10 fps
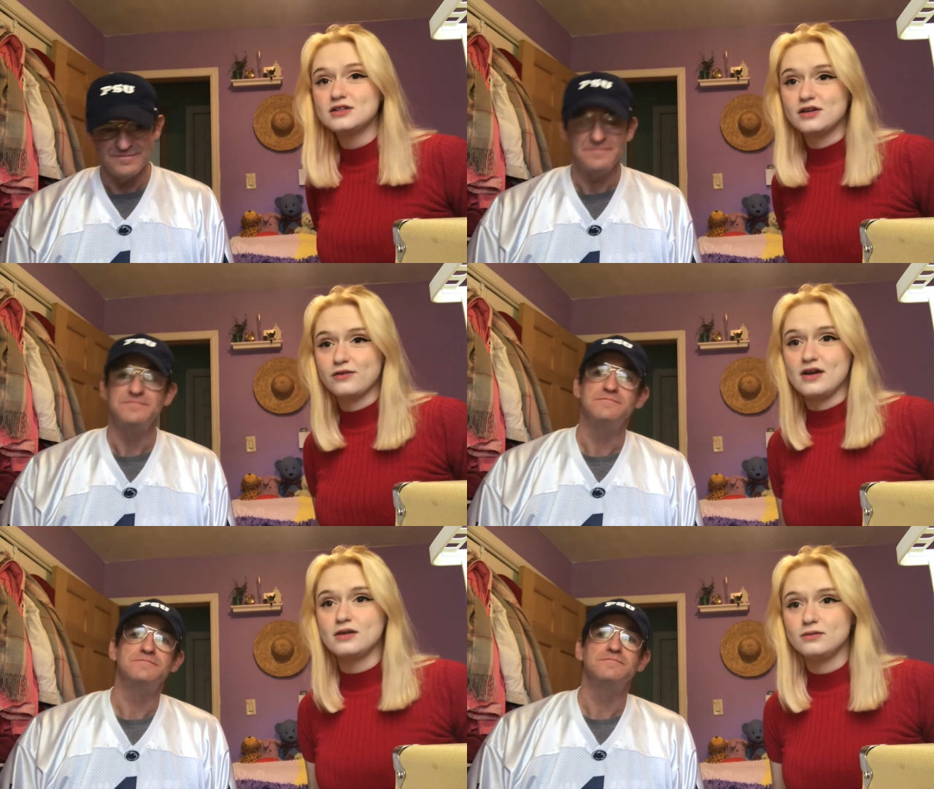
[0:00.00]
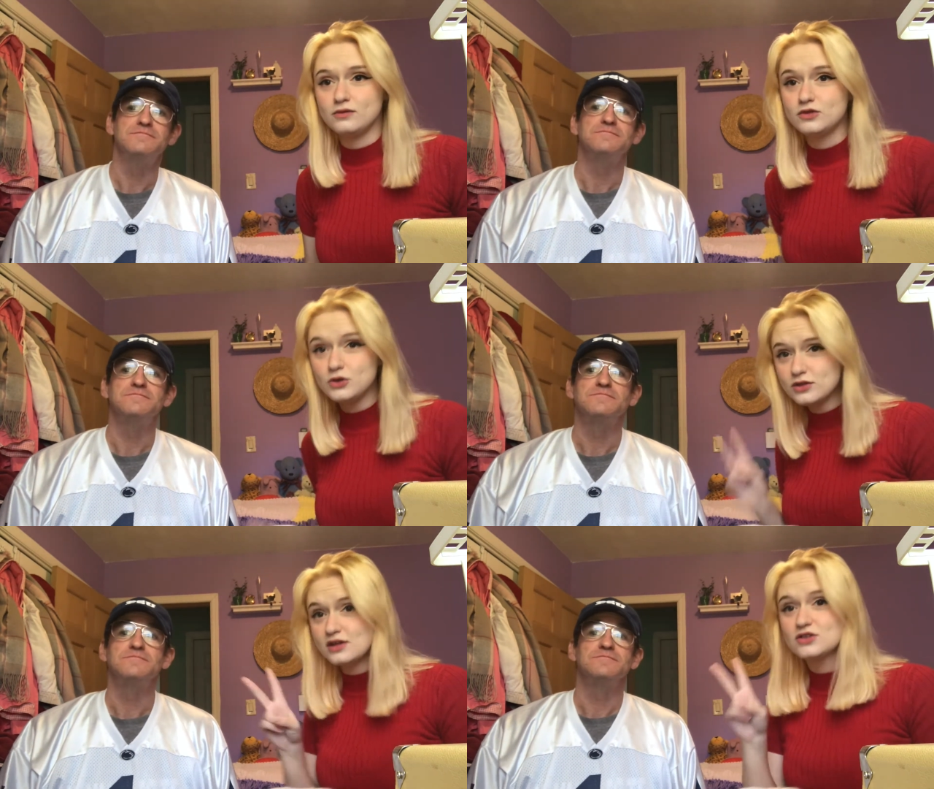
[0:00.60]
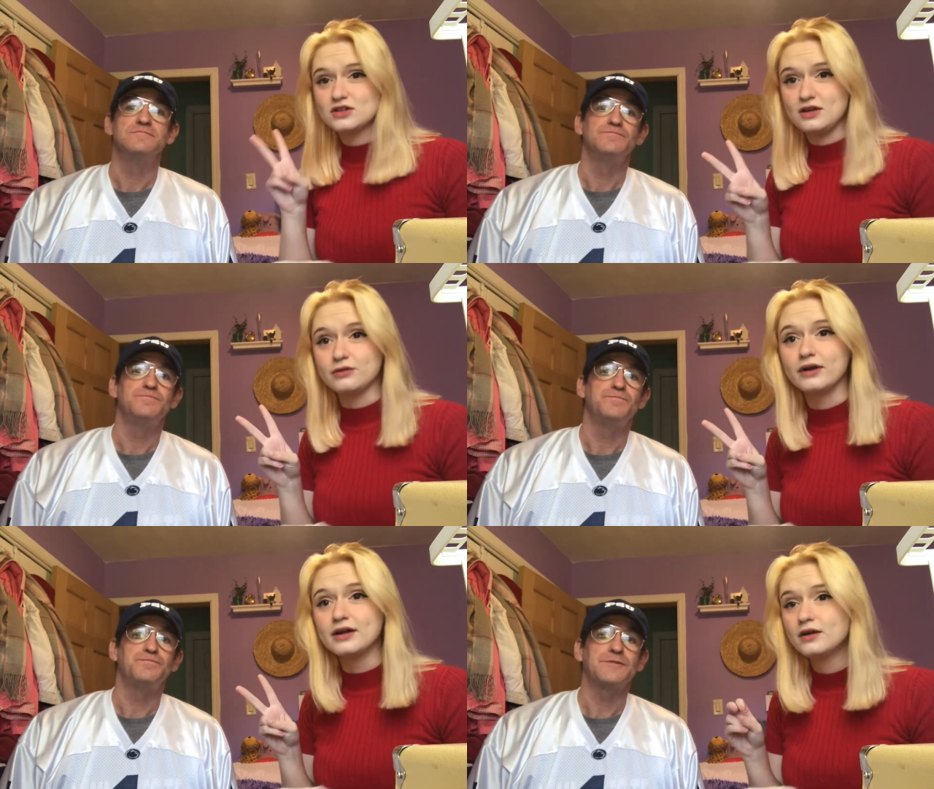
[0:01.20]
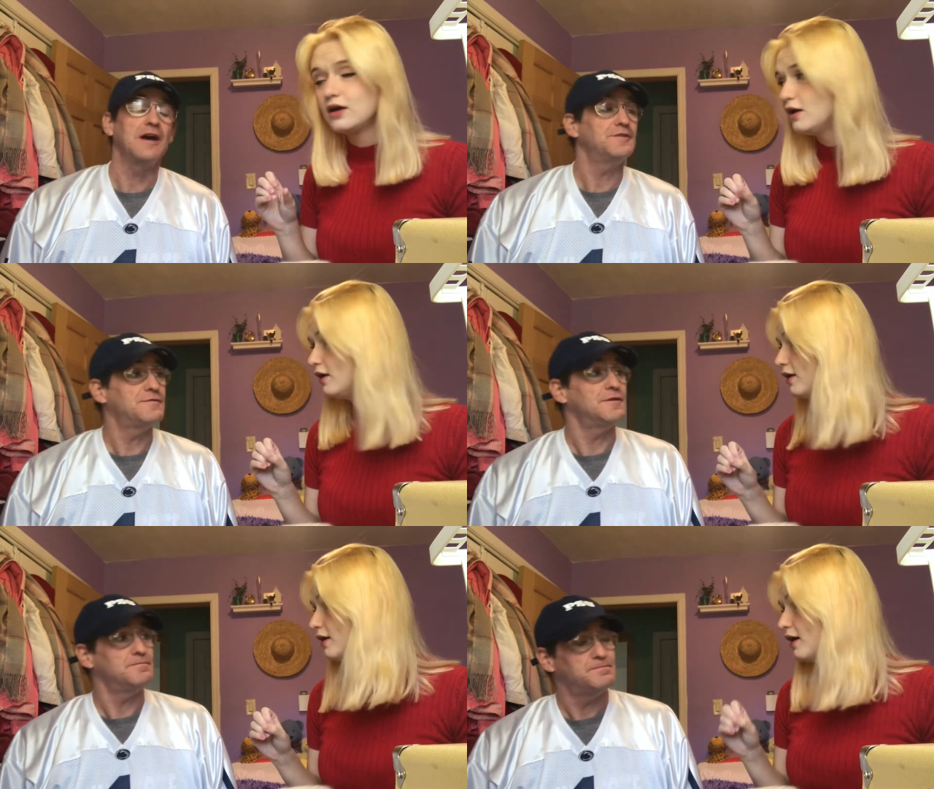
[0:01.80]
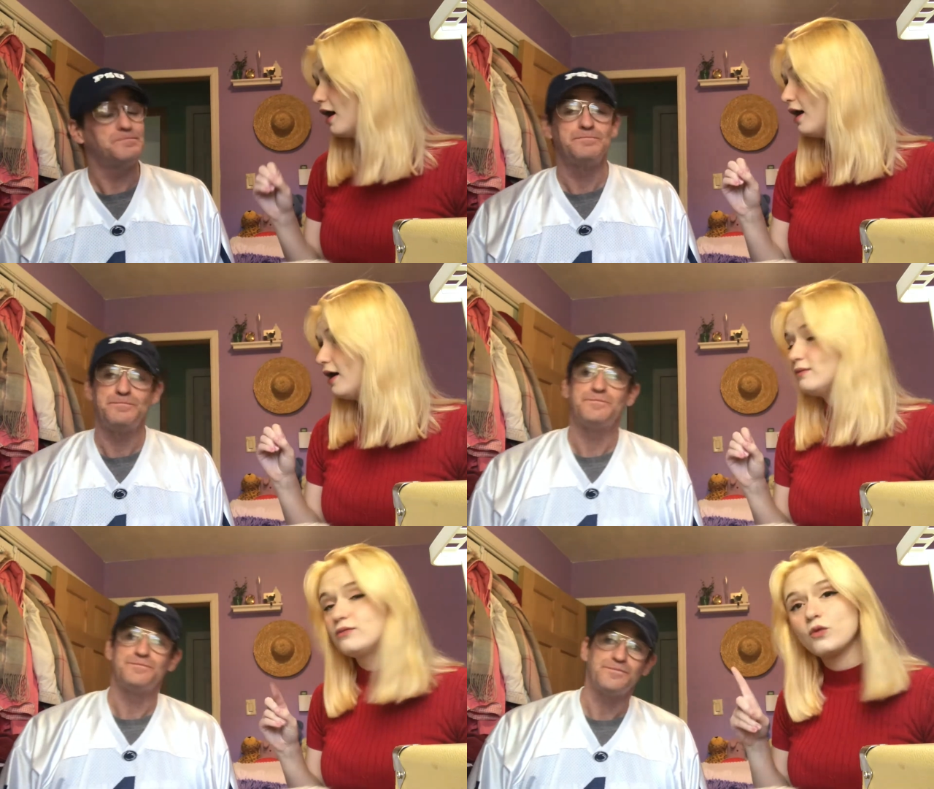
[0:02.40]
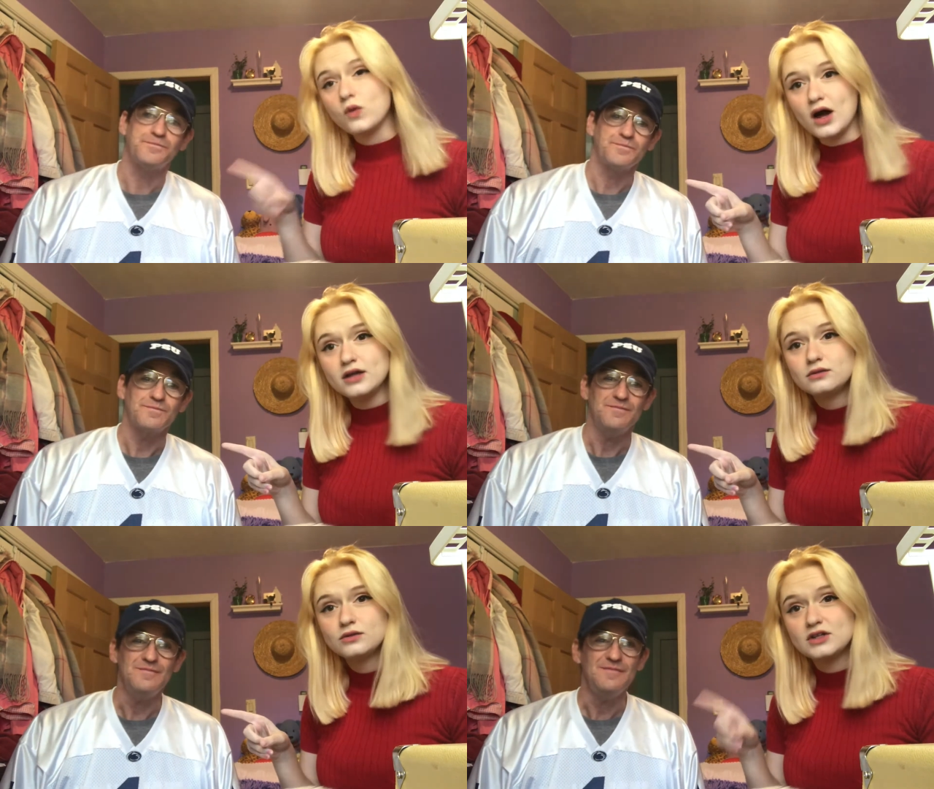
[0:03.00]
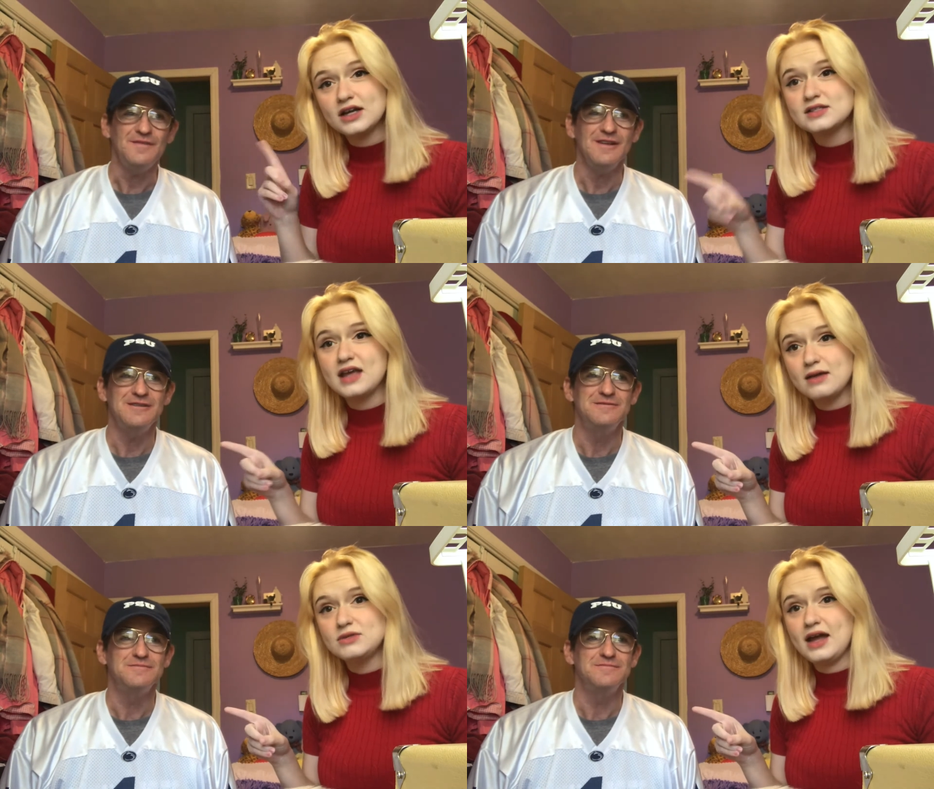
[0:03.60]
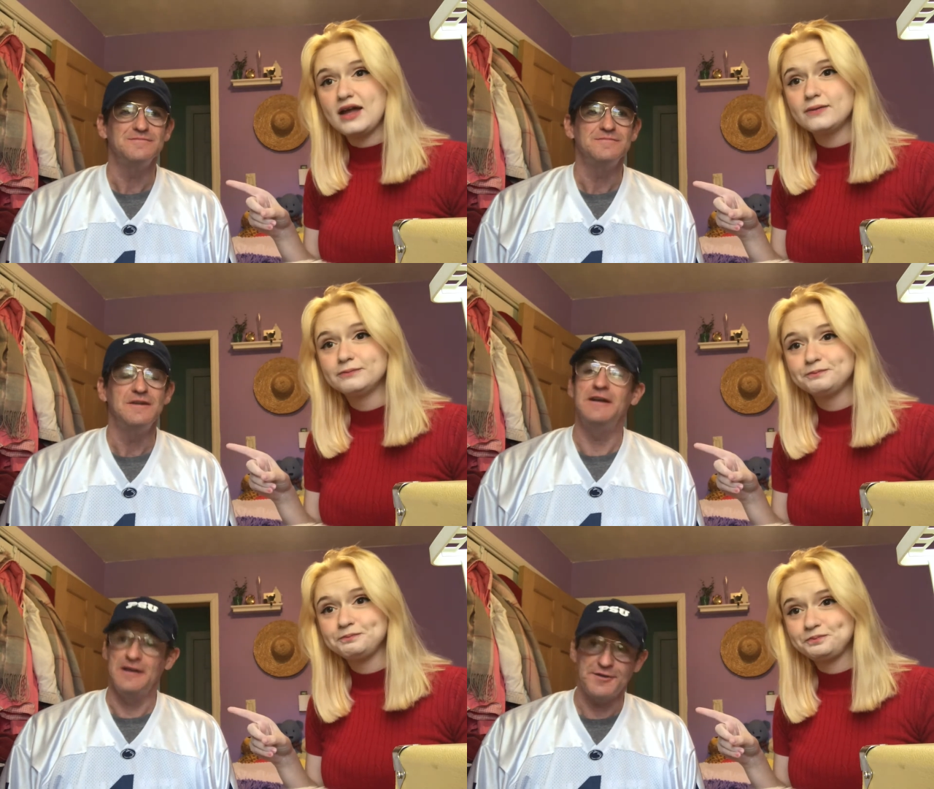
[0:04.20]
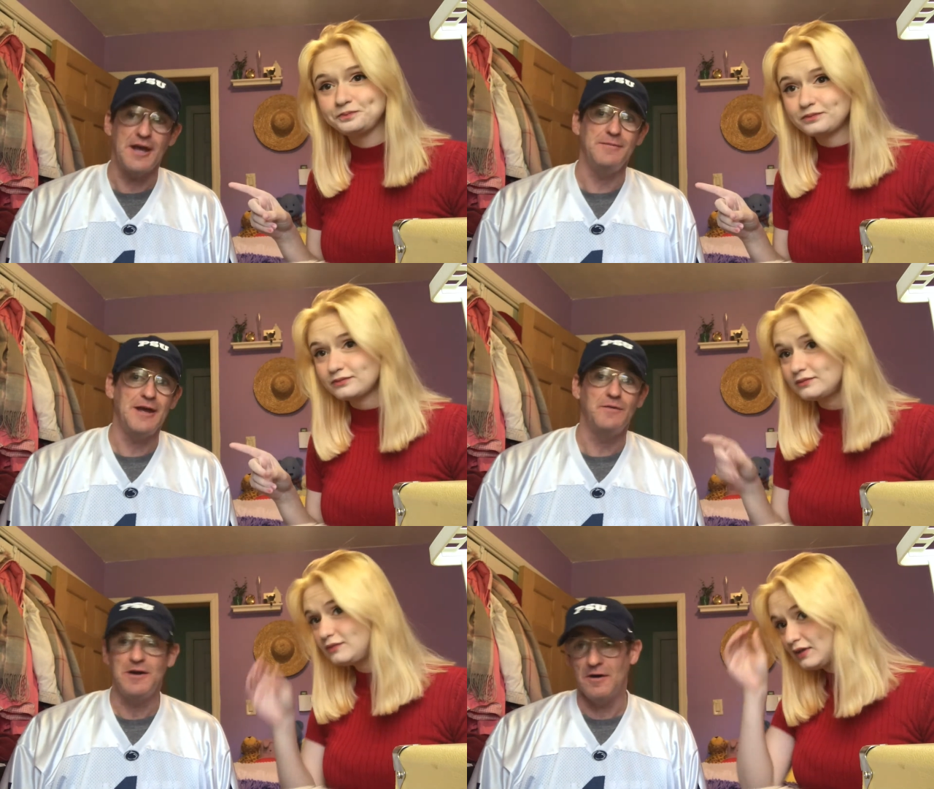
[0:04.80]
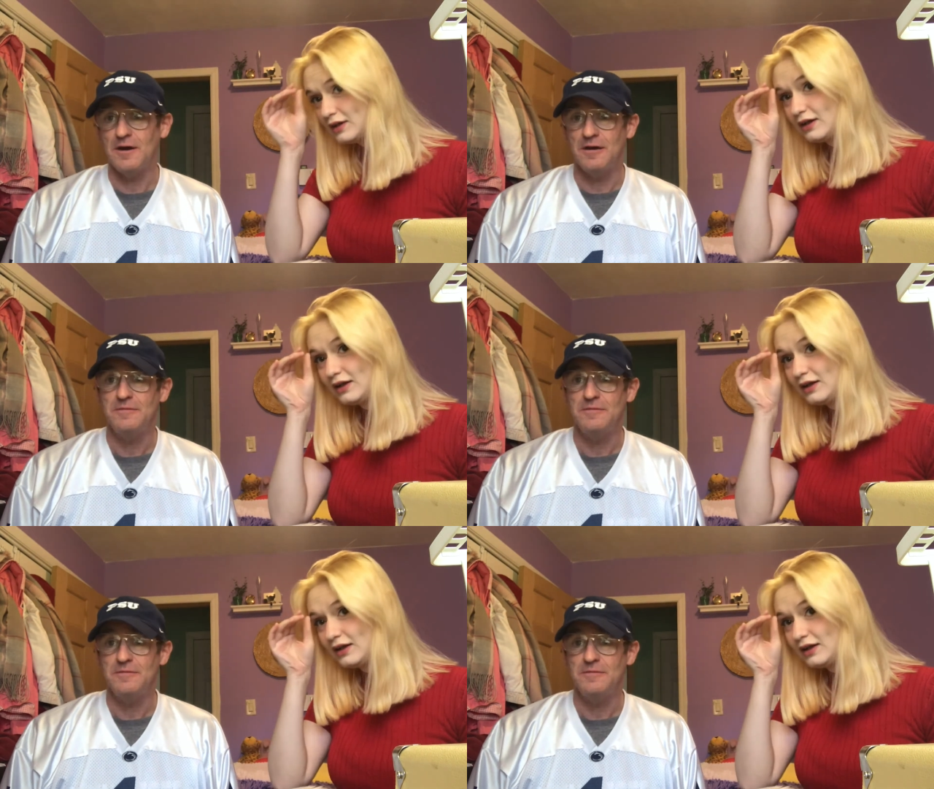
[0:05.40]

Speaker 1: different. Two things are different. How different? Um, one, today's game day.
Speaker 2: It is game day. We are